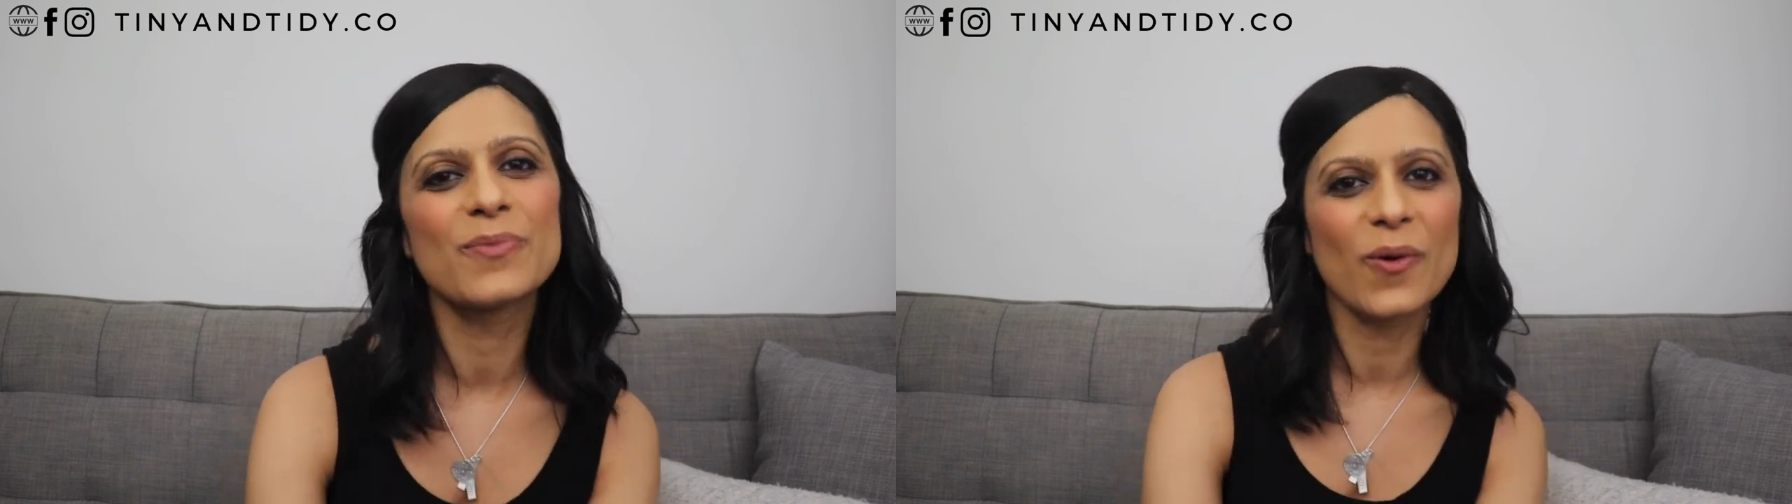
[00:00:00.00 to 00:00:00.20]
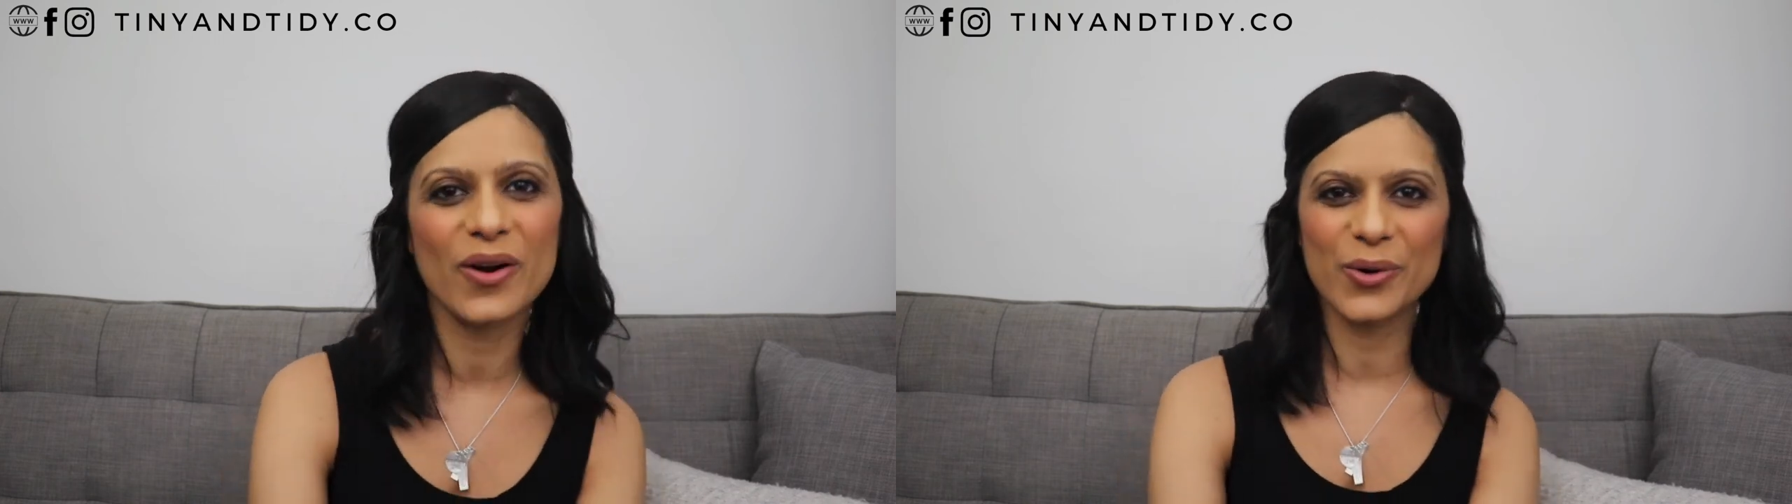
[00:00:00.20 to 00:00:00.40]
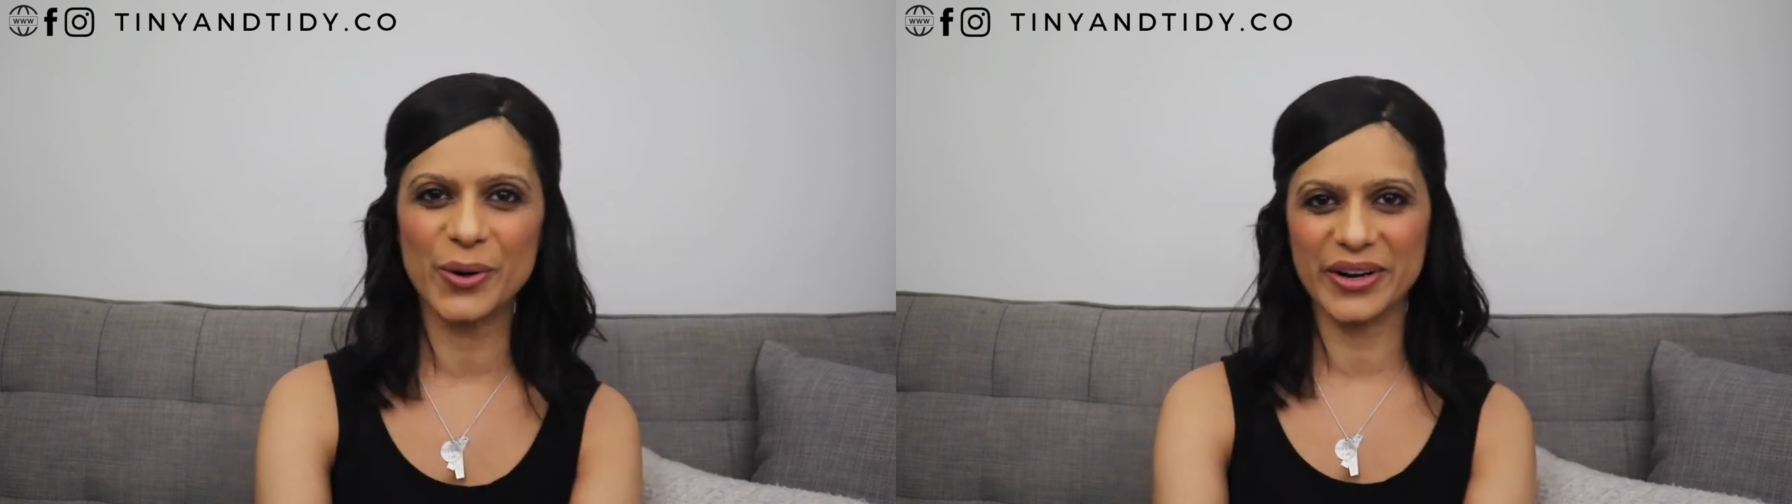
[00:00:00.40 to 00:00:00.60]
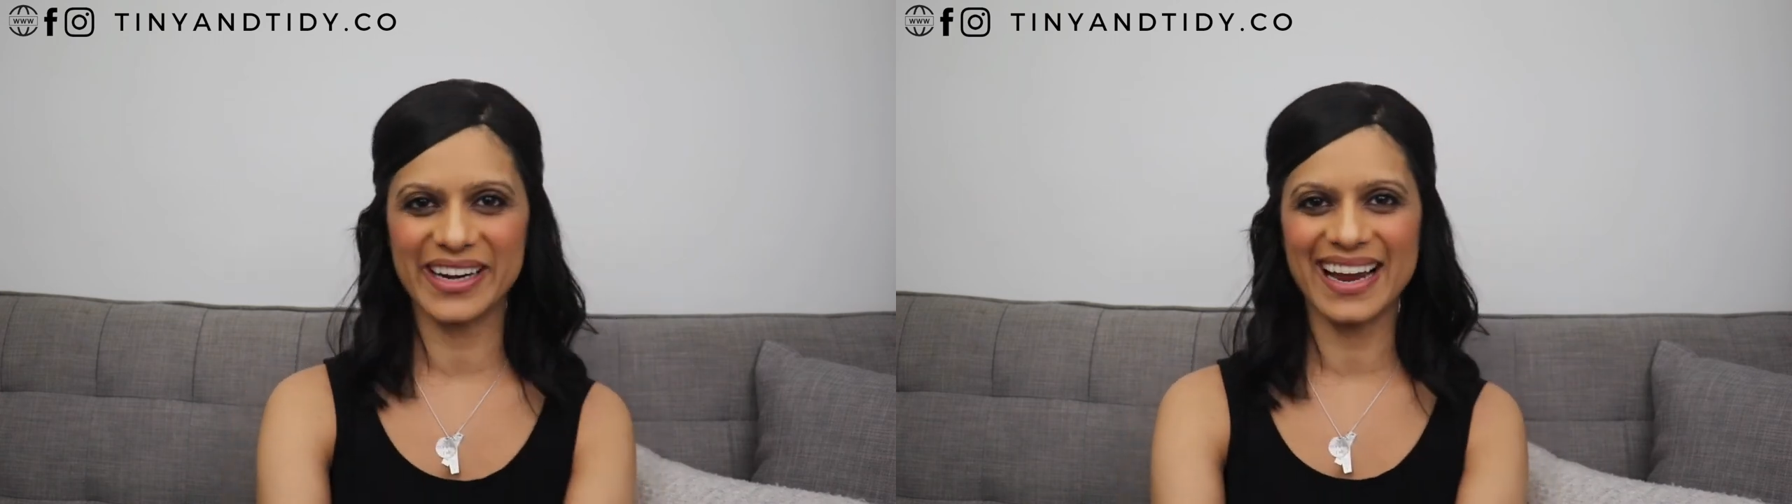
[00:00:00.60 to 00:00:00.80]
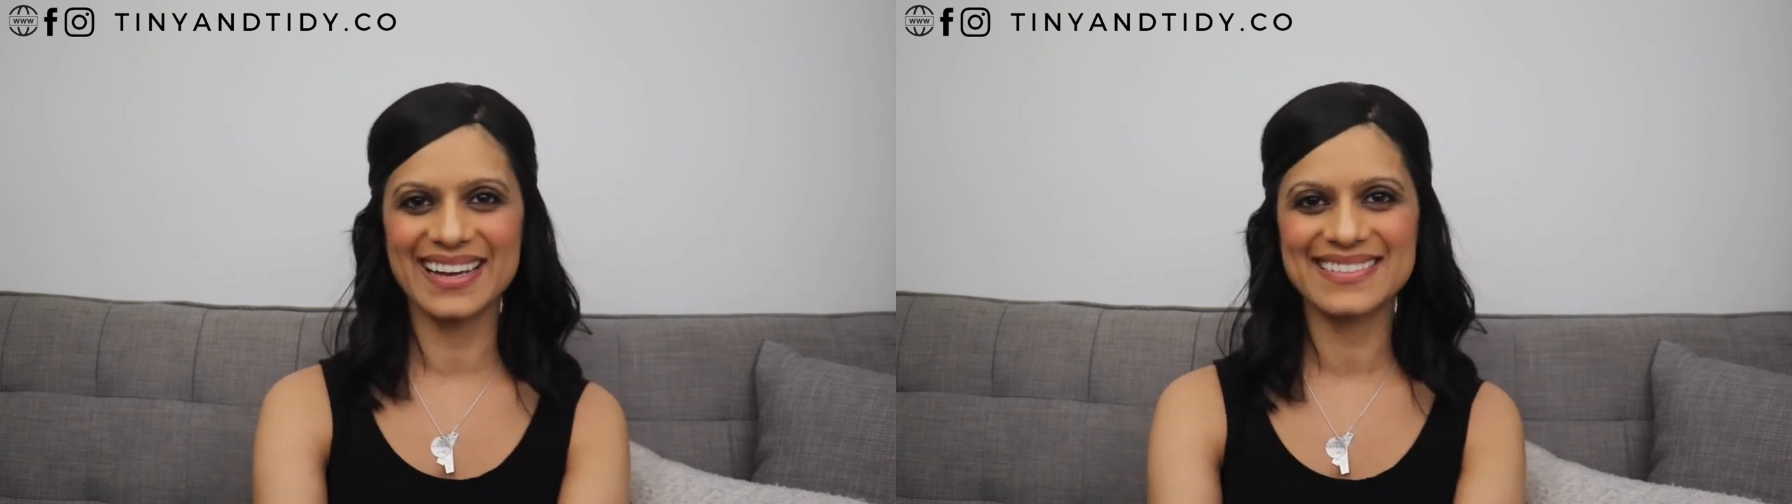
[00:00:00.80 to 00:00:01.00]
more
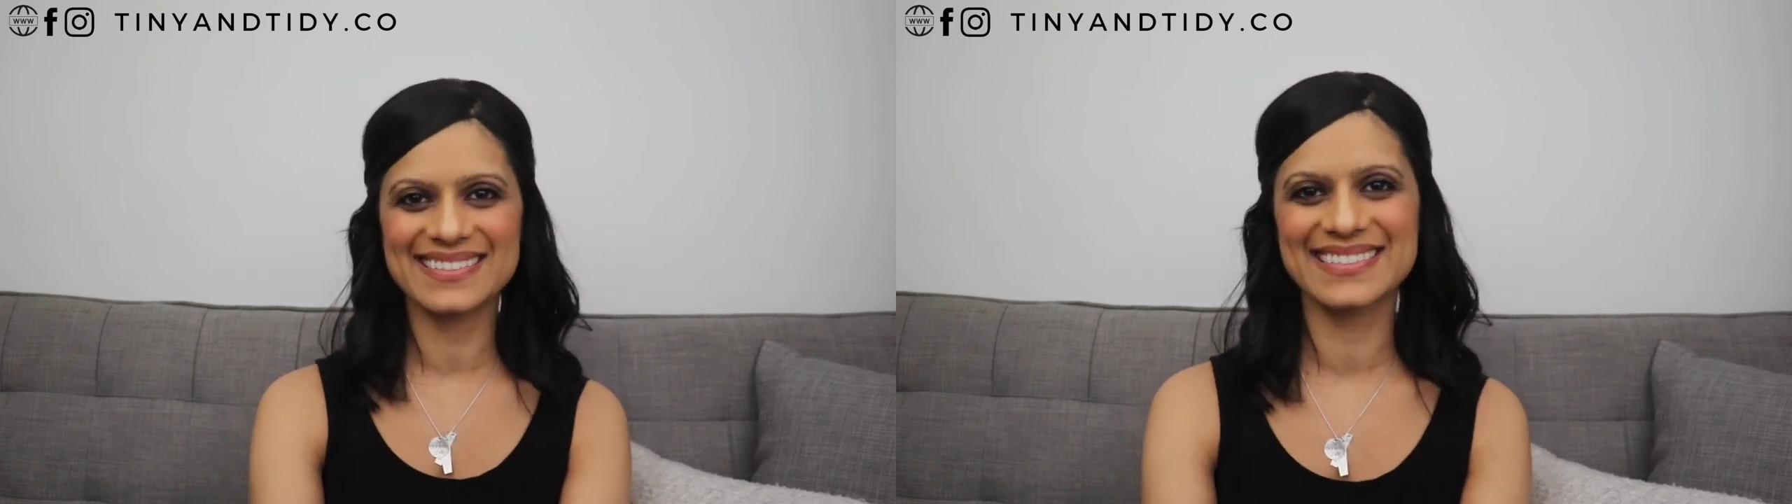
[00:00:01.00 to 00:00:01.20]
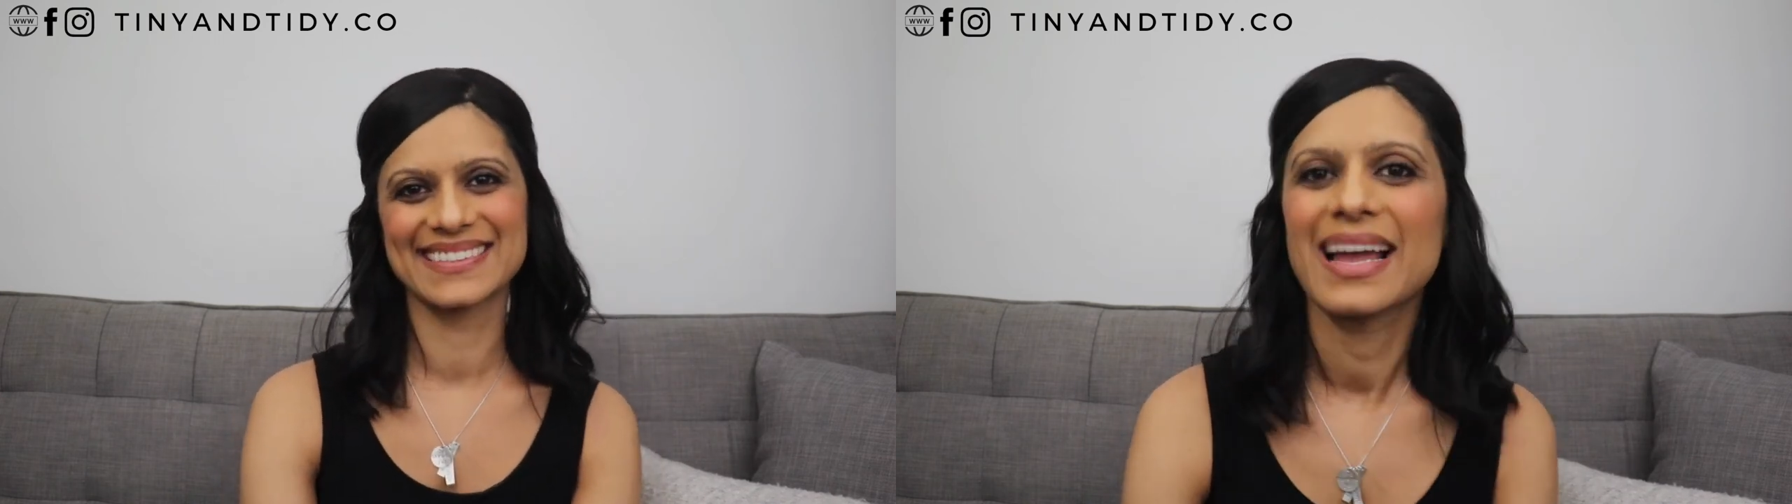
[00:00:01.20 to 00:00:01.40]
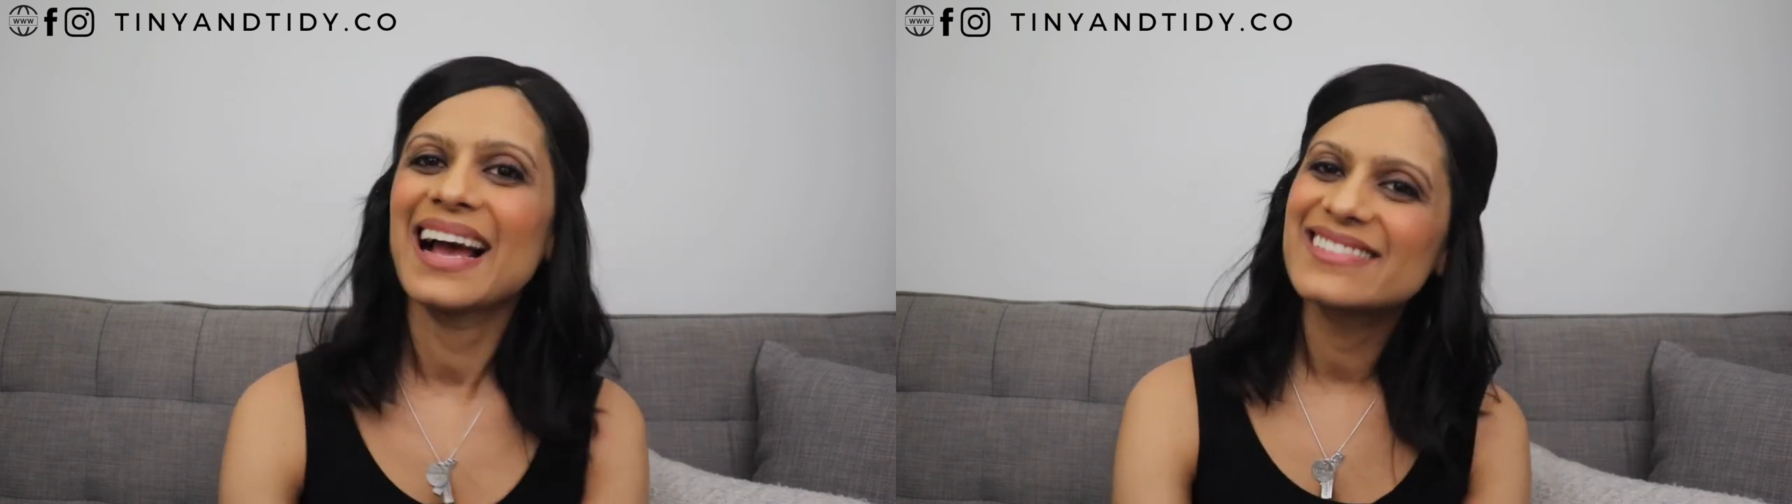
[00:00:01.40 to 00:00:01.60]
organized.